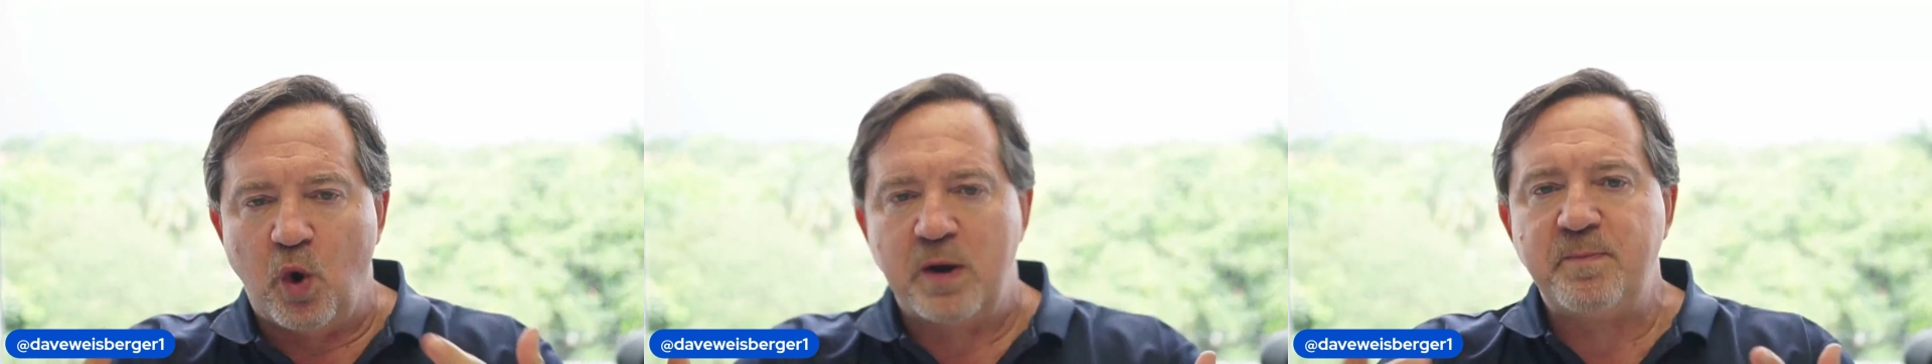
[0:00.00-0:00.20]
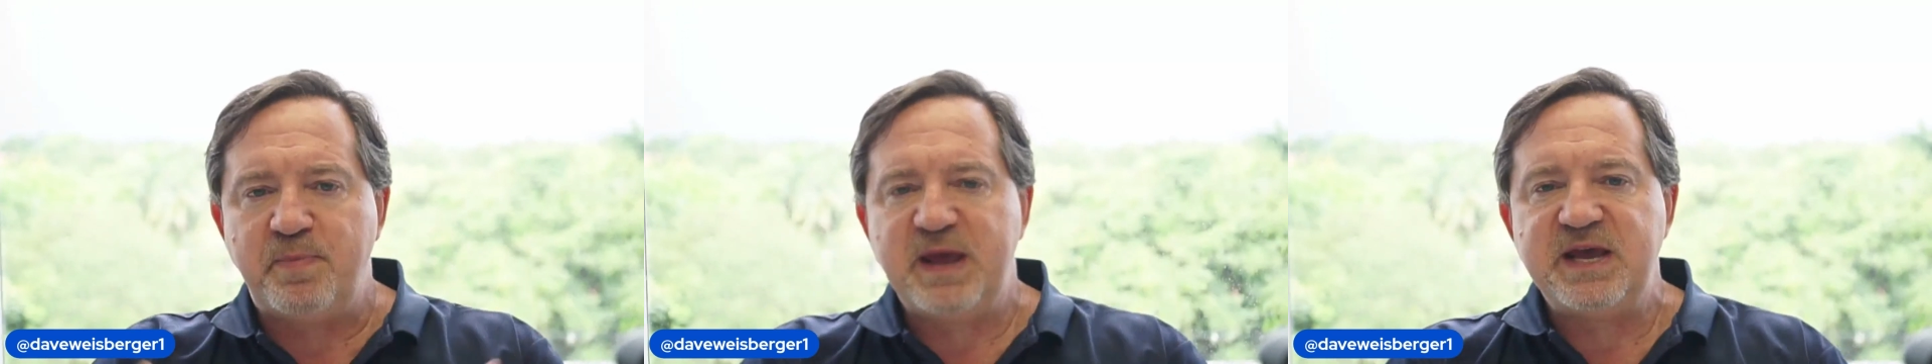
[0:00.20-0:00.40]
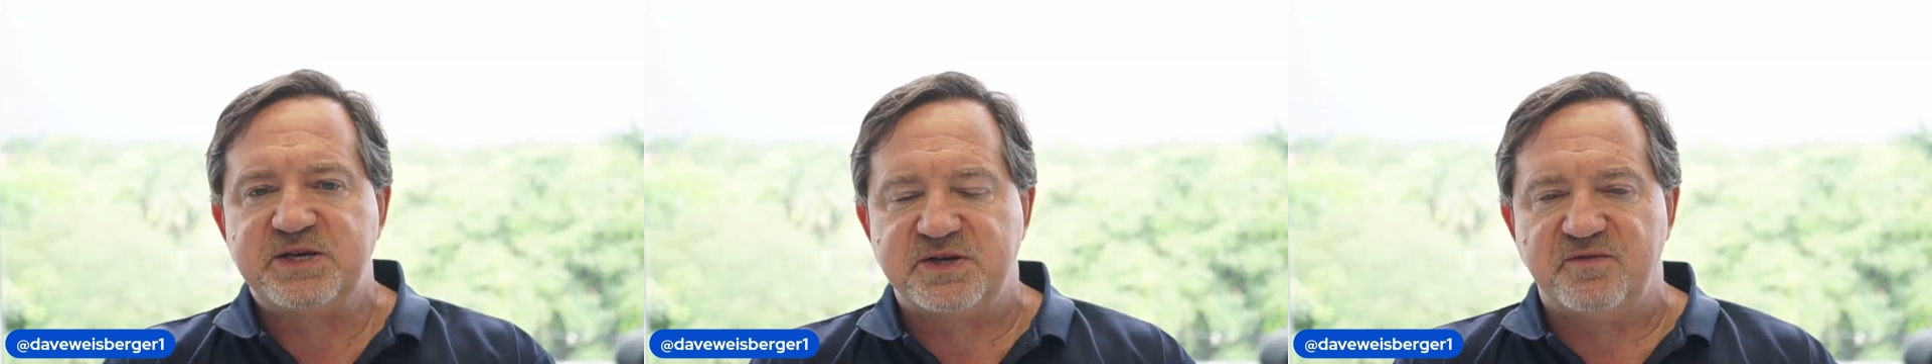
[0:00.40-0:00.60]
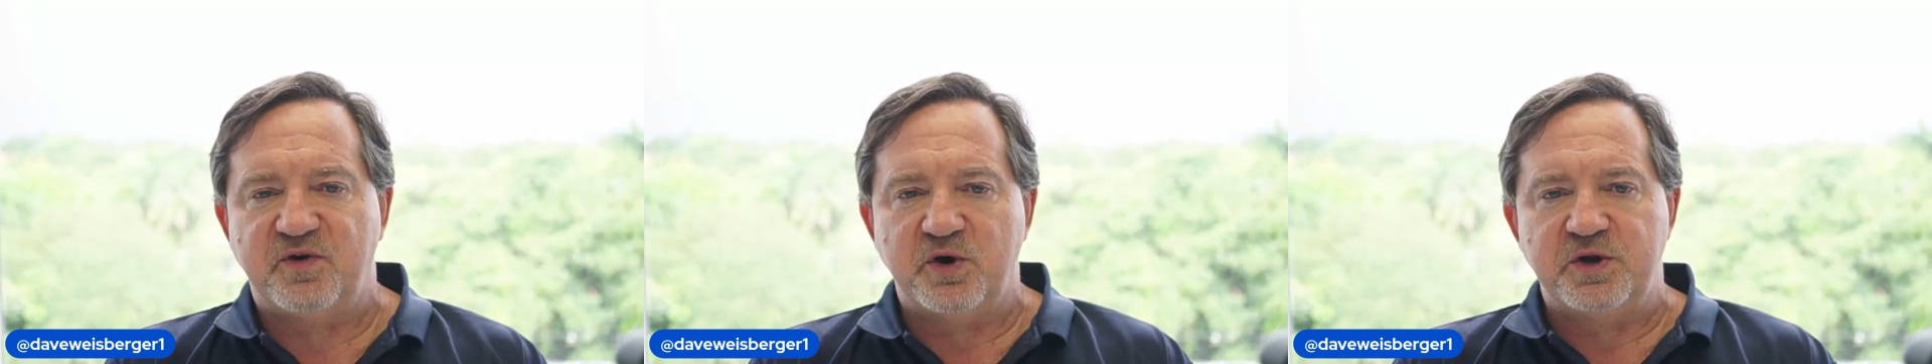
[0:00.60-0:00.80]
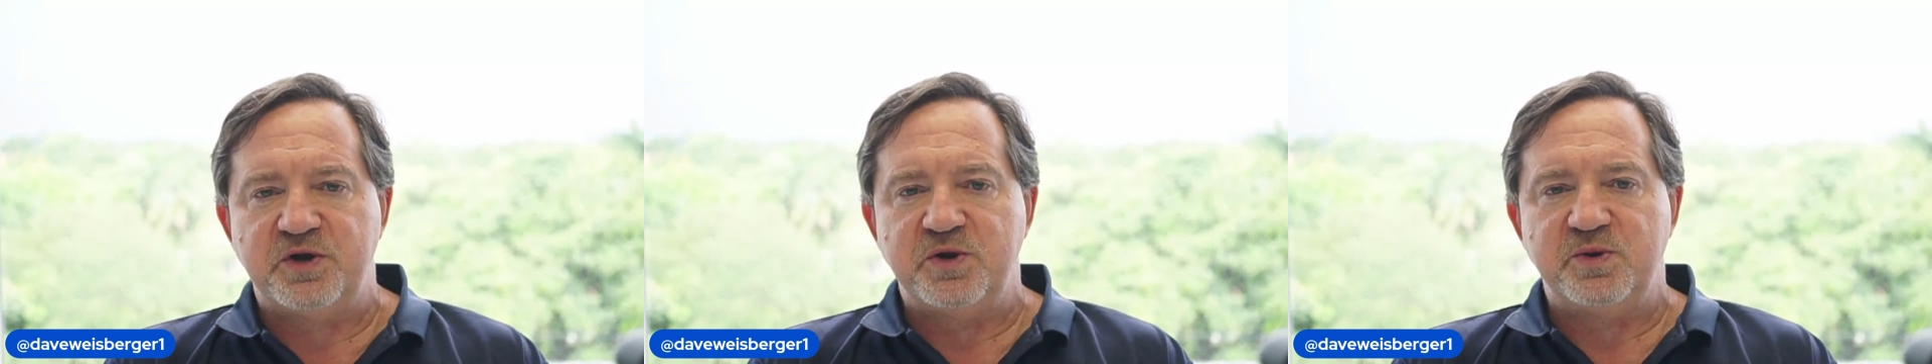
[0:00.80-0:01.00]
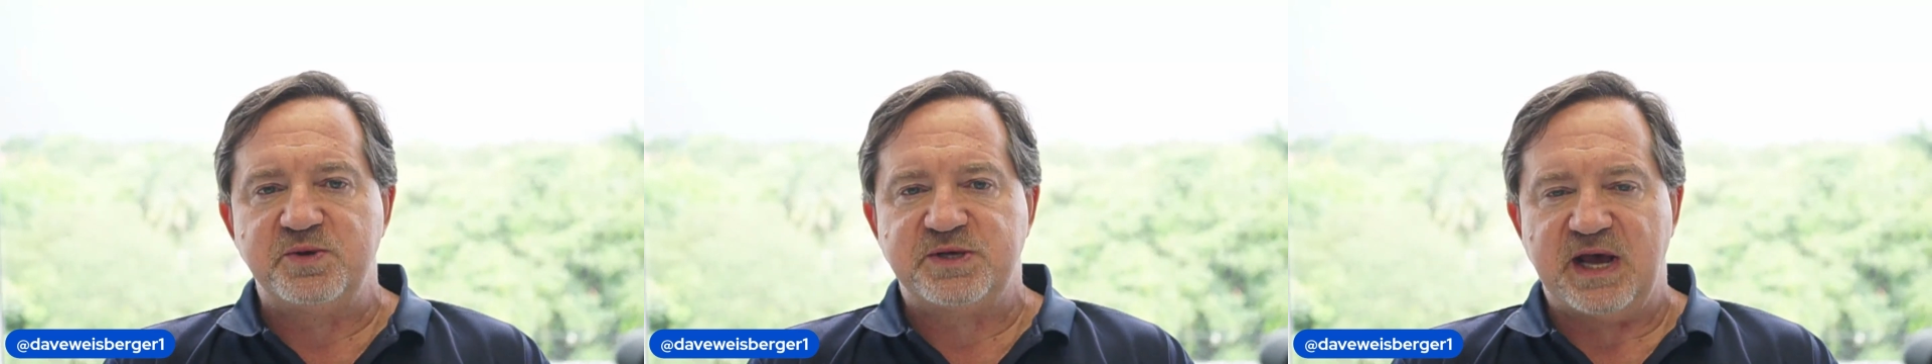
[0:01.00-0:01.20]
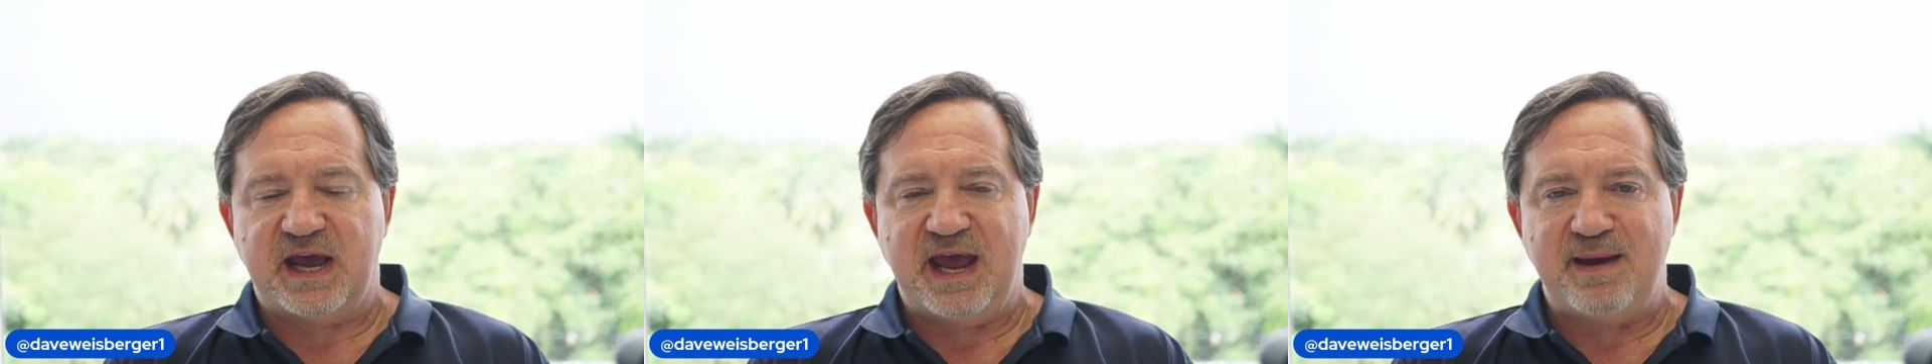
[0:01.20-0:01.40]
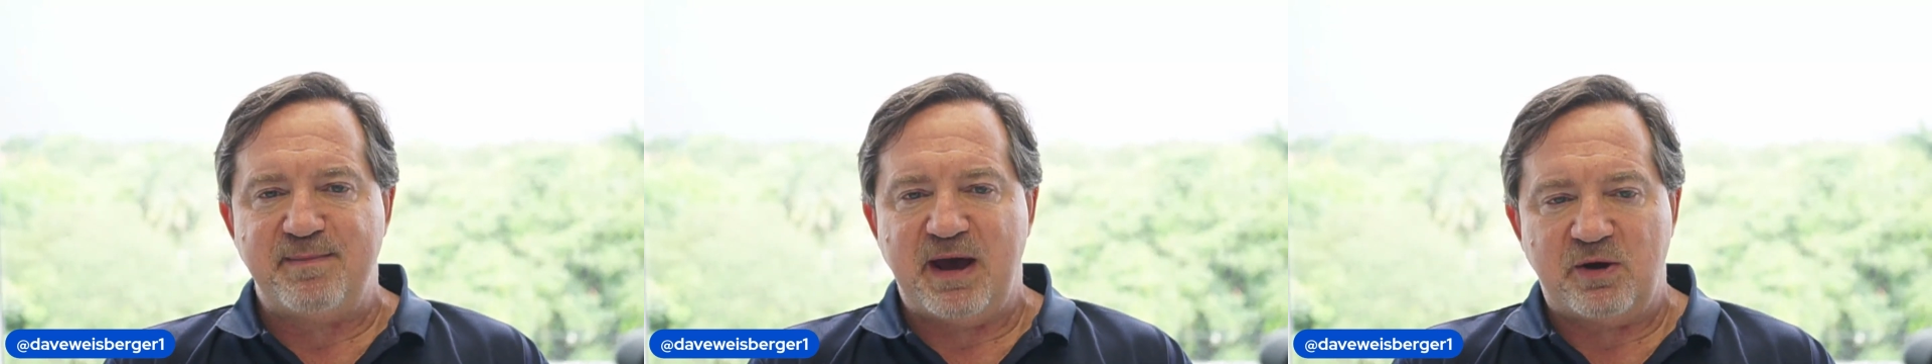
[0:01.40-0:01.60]
piece of good news that came
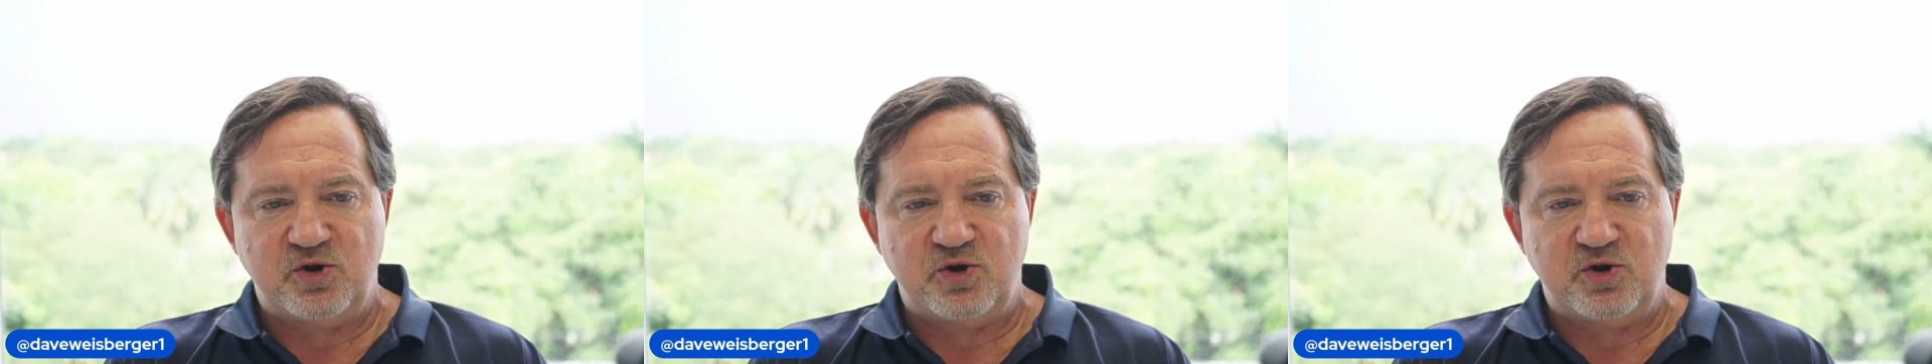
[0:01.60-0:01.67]
out